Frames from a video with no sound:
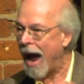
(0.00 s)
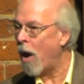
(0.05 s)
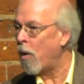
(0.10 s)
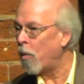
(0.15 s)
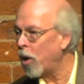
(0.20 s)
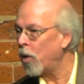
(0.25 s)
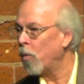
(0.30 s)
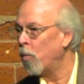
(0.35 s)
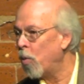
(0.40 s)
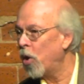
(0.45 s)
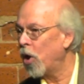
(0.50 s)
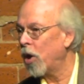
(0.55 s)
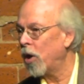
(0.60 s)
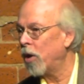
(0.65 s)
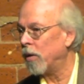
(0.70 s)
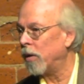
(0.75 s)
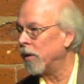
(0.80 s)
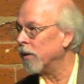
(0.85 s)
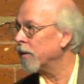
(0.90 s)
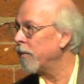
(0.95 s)
our
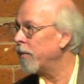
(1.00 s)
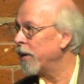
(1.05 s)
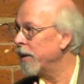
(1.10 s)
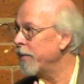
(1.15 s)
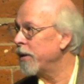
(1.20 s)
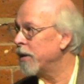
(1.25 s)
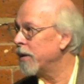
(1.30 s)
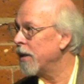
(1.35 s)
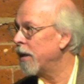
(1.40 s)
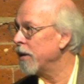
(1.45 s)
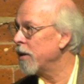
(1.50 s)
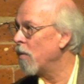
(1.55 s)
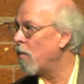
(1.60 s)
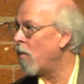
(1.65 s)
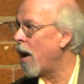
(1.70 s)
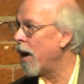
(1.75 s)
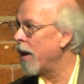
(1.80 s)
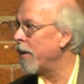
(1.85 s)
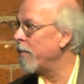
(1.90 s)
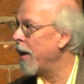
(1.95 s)
world? Well, let me tell you
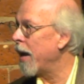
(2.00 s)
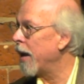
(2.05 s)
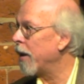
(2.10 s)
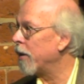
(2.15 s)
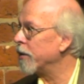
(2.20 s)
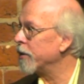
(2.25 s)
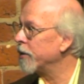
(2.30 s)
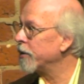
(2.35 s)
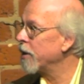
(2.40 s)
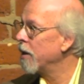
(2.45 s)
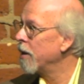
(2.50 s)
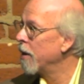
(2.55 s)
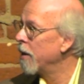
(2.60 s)
why it matters.